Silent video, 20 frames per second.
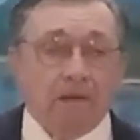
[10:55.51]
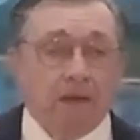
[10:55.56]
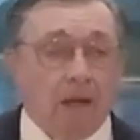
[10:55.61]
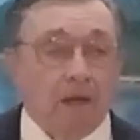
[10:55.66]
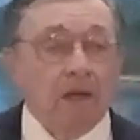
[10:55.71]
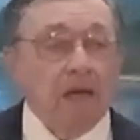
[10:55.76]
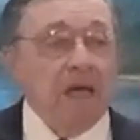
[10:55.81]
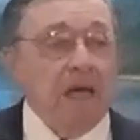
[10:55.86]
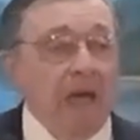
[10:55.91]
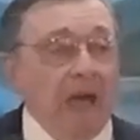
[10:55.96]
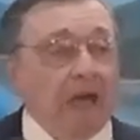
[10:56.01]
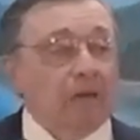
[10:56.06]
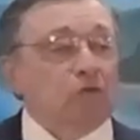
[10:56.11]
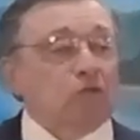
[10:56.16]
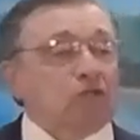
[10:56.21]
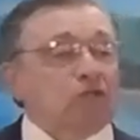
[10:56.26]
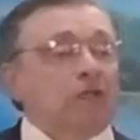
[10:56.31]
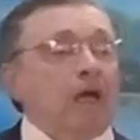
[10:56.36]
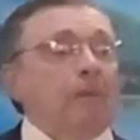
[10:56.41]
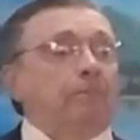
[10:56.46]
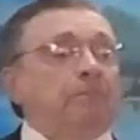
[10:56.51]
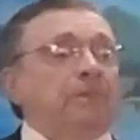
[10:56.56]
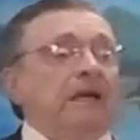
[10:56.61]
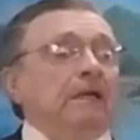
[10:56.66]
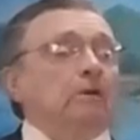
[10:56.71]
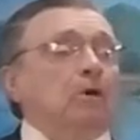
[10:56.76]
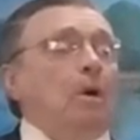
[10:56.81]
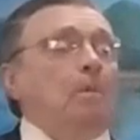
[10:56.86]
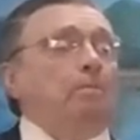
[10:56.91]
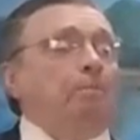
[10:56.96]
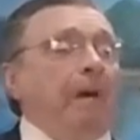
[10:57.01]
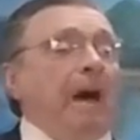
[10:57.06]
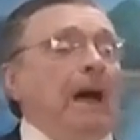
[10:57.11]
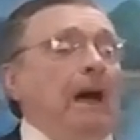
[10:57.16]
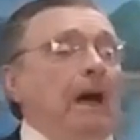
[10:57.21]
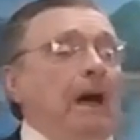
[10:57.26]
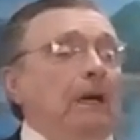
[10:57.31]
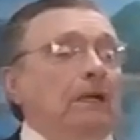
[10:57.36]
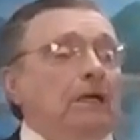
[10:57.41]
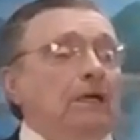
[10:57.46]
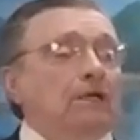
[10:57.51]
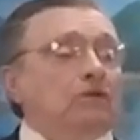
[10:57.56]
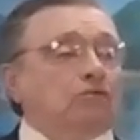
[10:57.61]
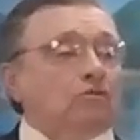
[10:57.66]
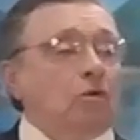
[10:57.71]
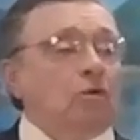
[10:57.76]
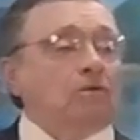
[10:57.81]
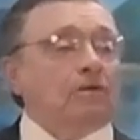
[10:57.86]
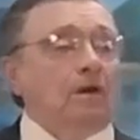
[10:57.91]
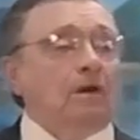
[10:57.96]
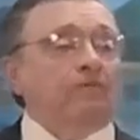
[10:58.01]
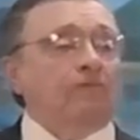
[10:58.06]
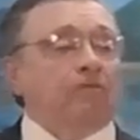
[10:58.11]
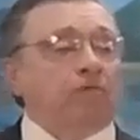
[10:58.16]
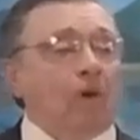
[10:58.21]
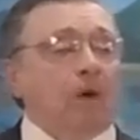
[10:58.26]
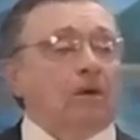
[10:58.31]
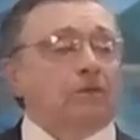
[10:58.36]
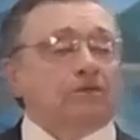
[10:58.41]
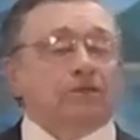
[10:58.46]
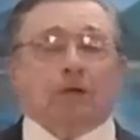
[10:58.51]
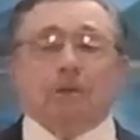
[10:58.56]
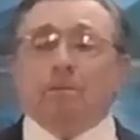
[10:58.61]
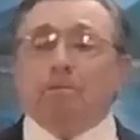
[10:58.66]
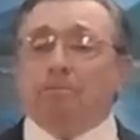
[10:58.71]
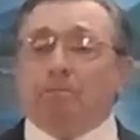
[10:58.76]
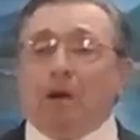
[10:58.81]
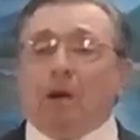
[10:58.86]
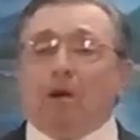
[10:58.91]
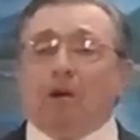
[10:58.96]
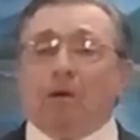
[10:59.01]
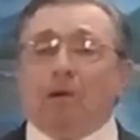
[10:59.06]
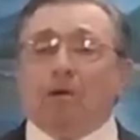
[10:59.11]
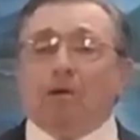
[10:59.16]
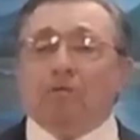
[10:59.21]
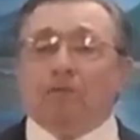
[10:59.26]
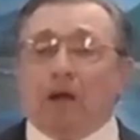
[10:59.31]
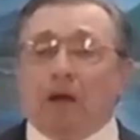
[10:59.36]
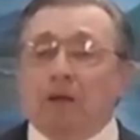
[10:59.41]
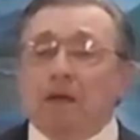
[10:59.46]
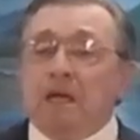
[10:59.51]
and stepped in a body through the virgin birth